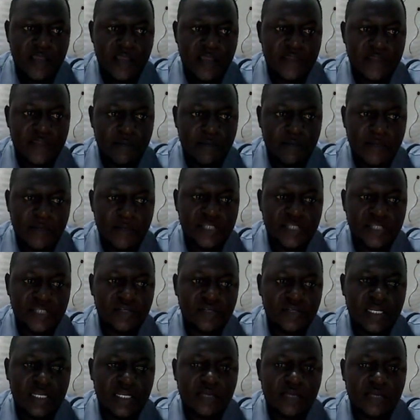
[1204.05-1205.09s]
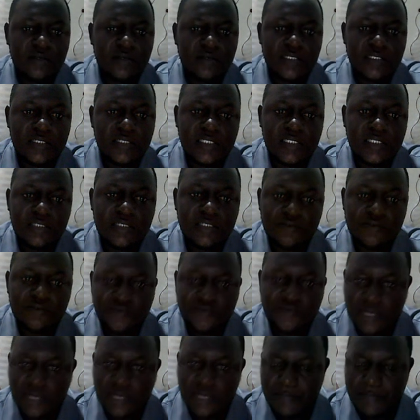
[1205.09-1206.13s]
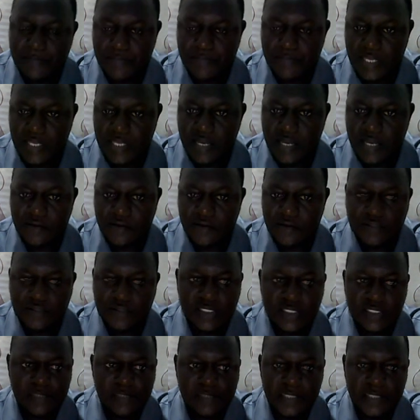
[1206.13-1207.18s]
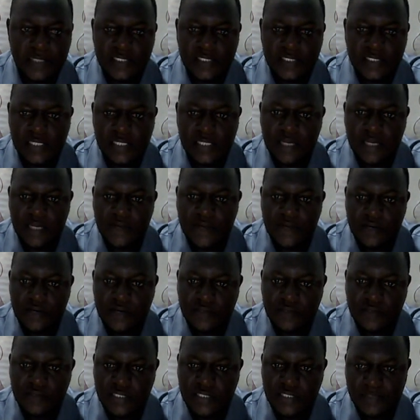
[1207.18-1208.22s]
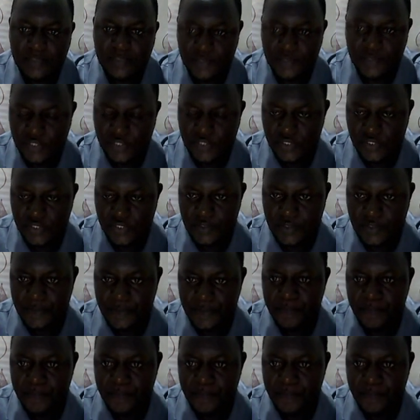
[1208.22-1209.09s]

The moment you click on it, it will appear or display itself along this position.